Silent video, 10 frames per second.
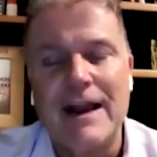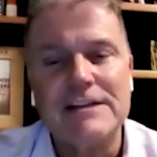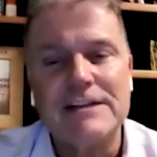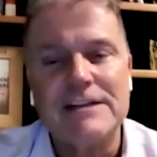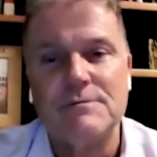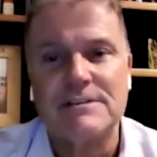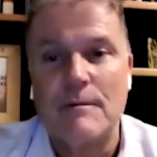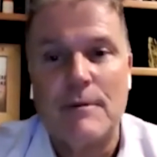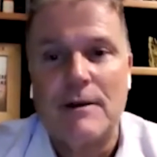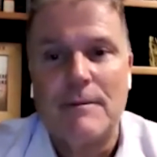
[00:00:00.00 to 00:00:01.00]
It hasn't
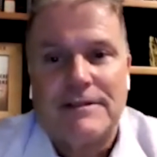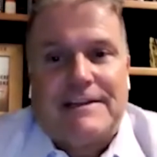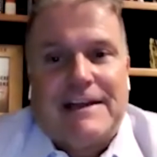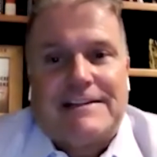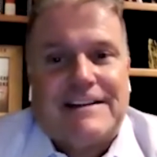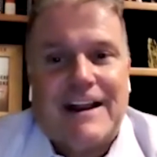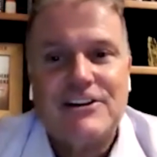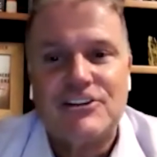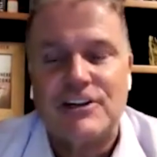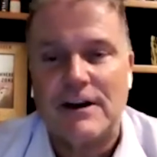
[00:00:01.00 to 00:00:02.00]
necessarily been about the
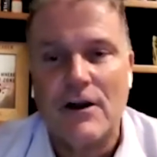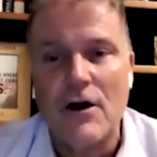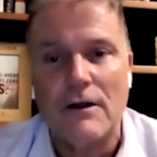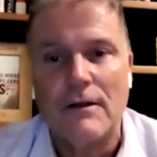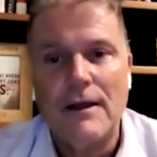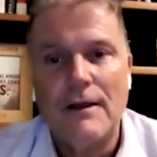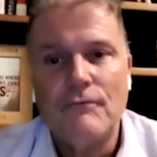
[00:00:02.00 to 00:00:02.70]
destination at all.